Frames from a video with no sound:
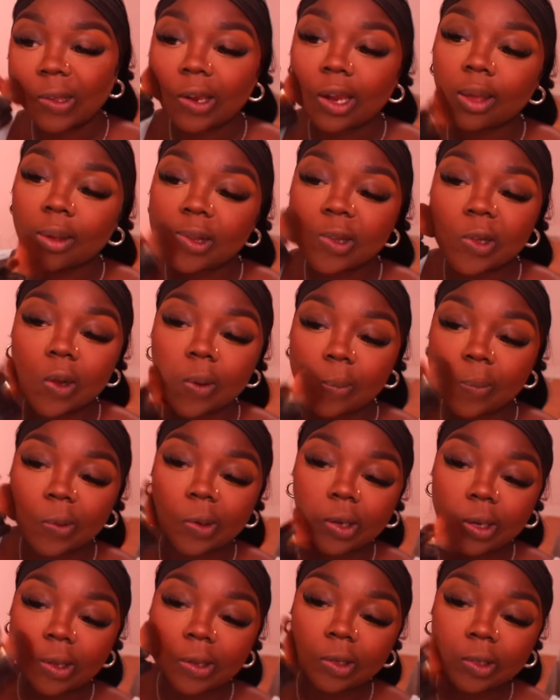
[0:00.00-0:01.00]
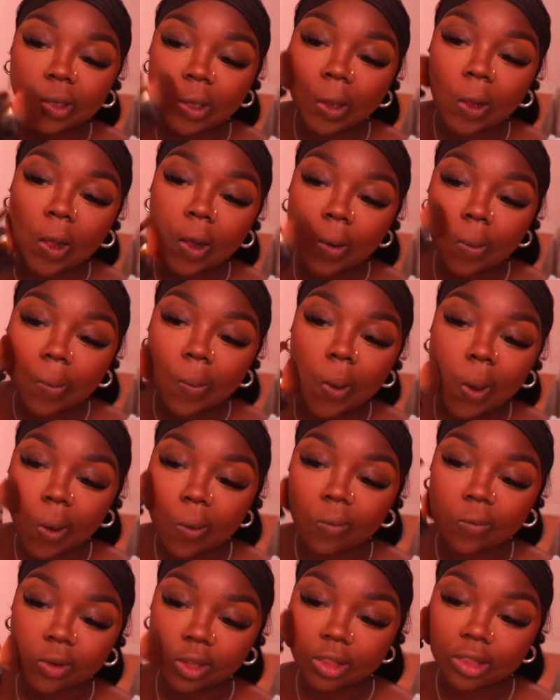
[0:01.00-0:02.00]
and I start blending out
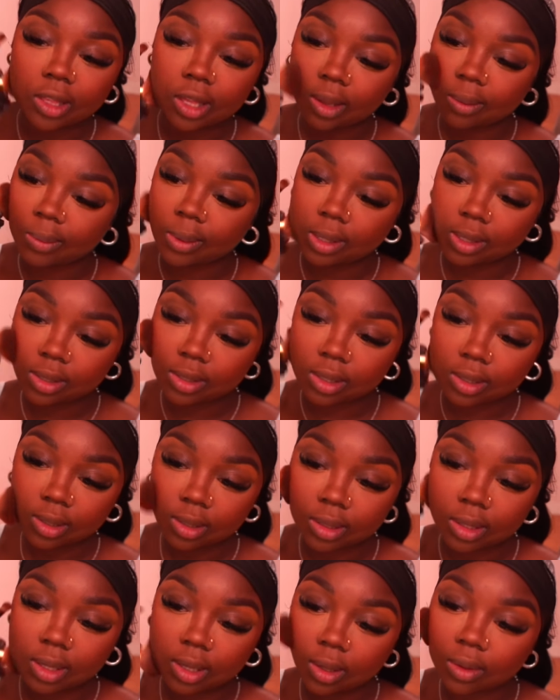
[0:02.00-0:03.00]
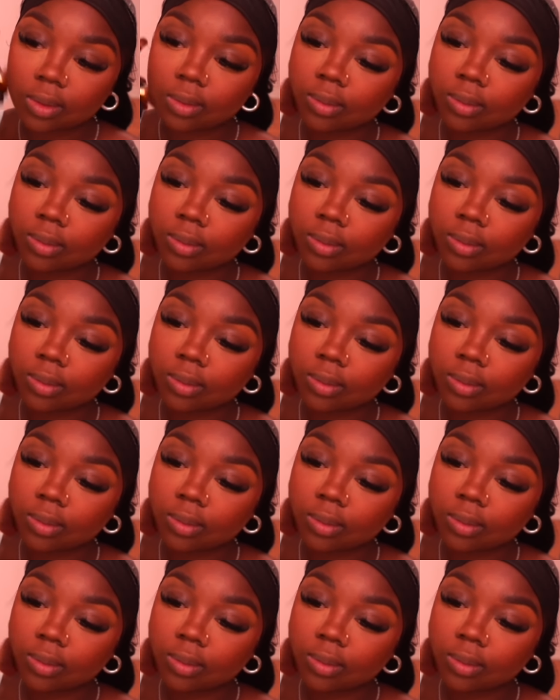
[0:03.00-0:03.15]
everything basically,